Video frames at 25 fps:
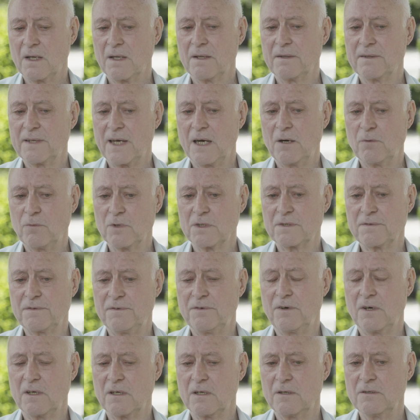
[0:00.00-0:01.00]
That was
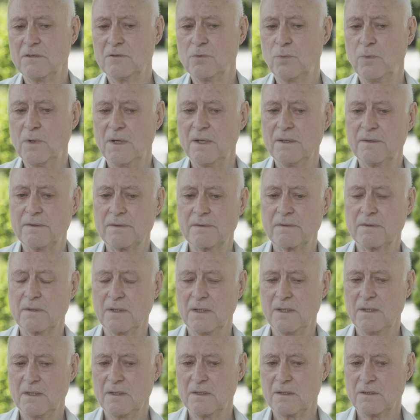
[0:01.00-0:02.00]
followed with
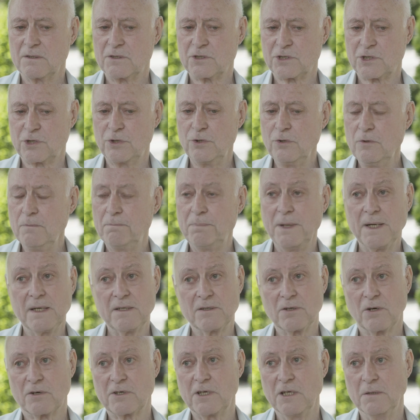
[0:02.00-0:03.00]
2
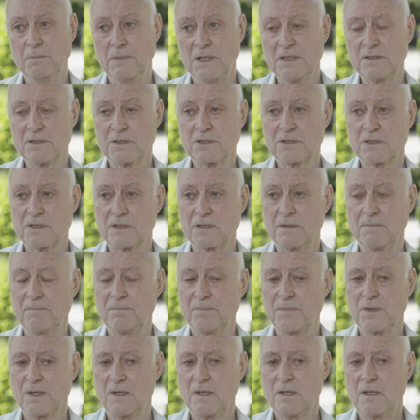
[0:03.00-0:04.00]
big documents
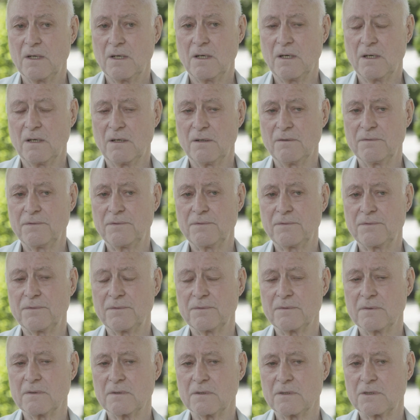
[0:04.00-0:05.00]
of
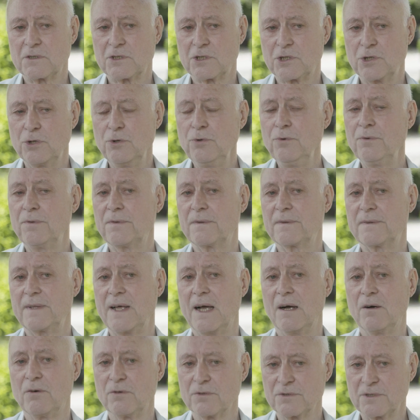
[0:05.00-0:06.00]

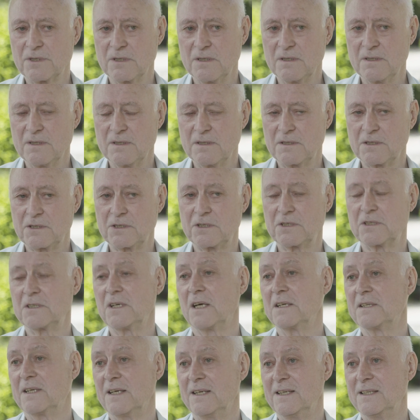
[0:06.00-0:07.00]
2,000
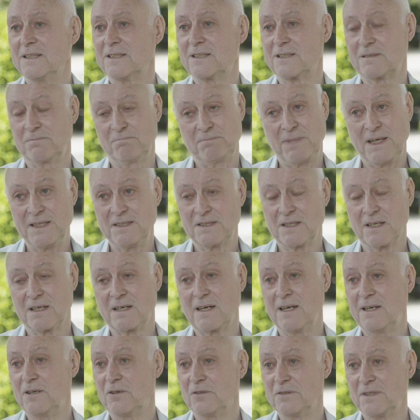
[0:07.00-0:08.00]
studies,
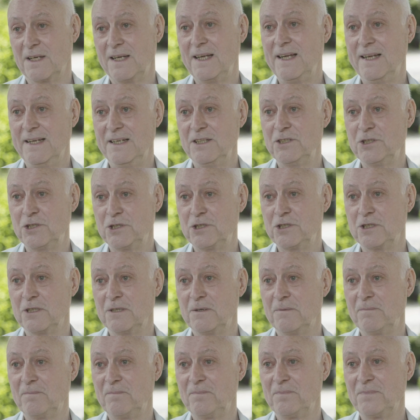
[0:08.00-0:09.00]
basically on each,
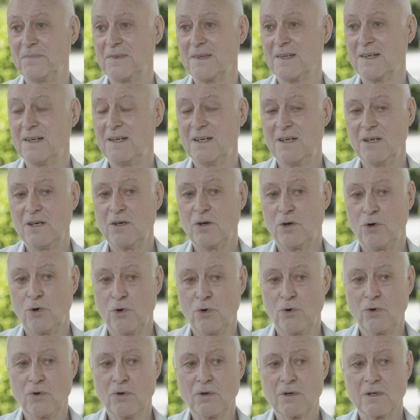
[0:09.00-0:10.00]

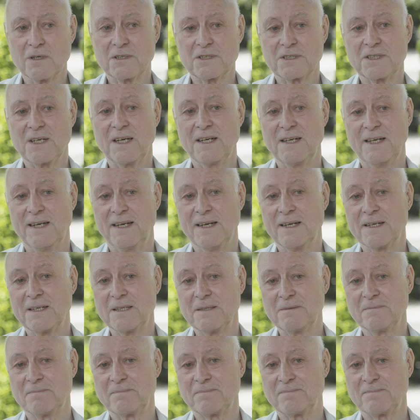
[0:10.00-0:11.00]
all saying